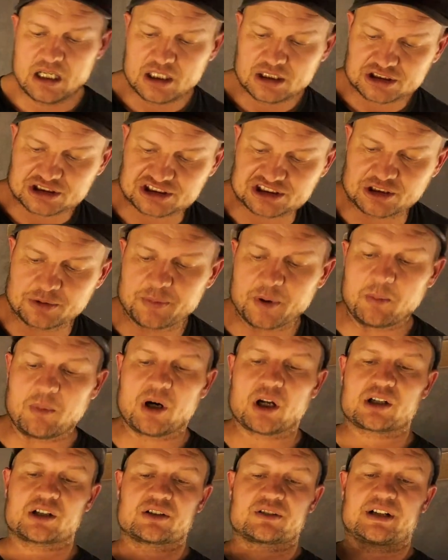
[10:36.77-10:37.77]
Super
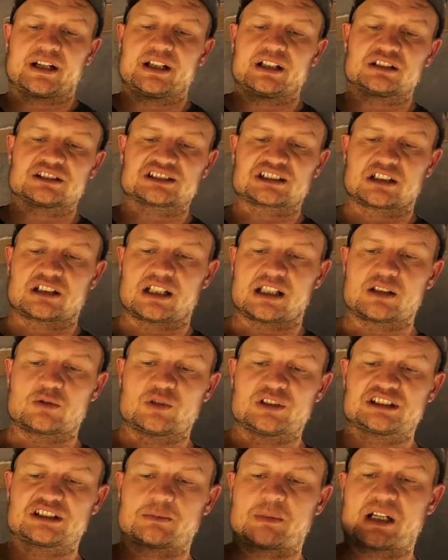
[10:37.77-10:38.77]
modern rails, so in other
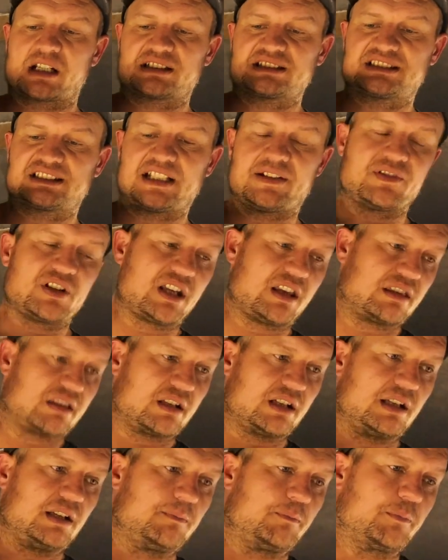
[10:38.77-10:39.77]
words about a
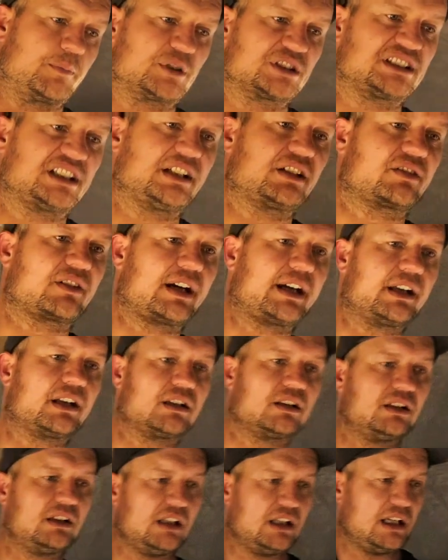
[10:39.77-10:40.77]
70-30%
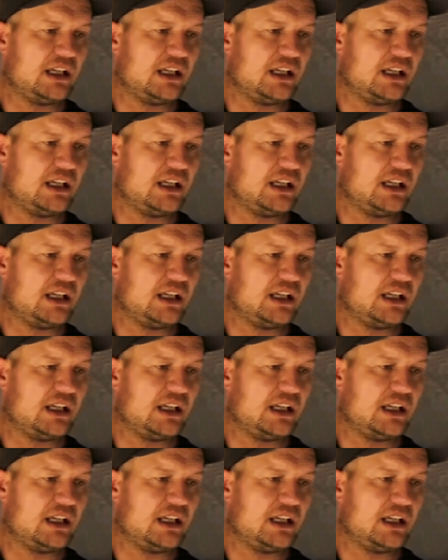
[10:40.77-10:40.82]
rail.